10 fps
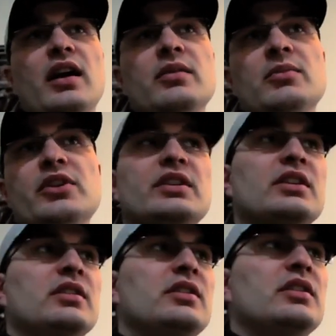The more you're going
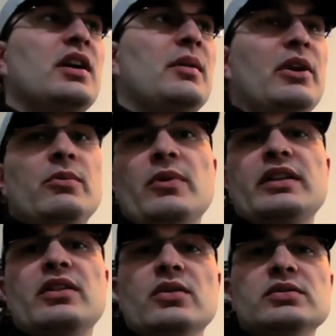to learn about
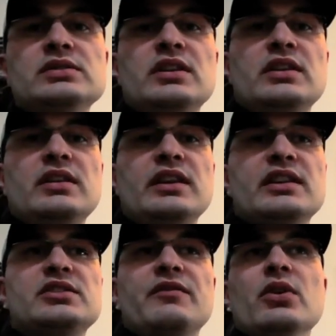what
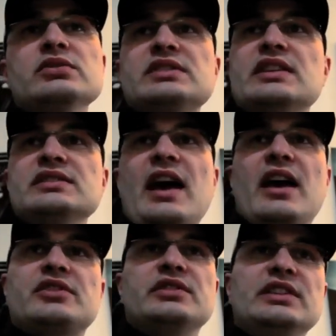each of those things
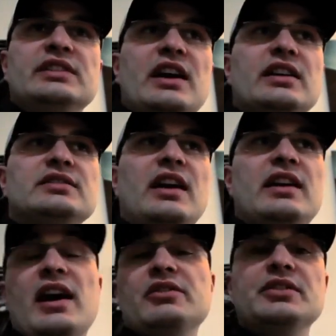actually does and
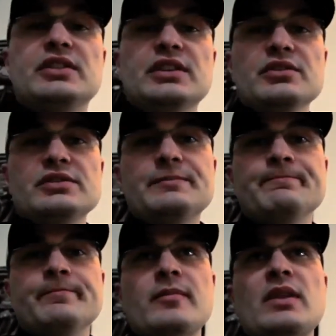how you can use it.
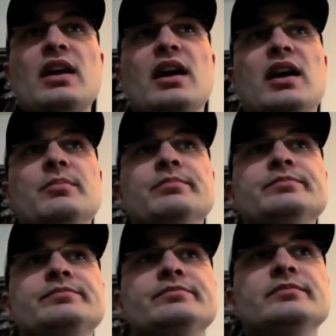
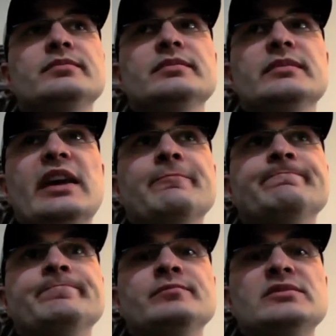Yeah,
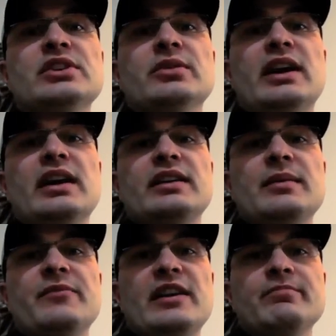so
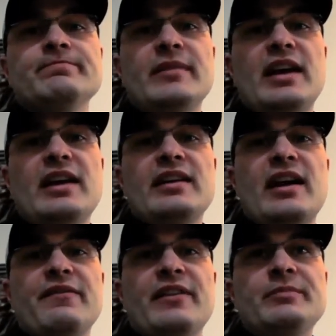keep fit and
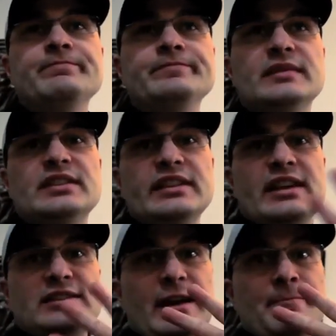have fun. Until
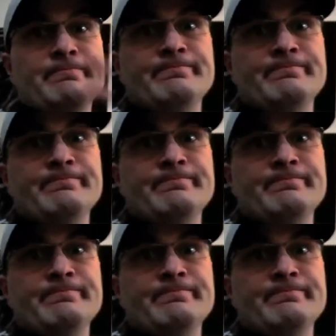next time.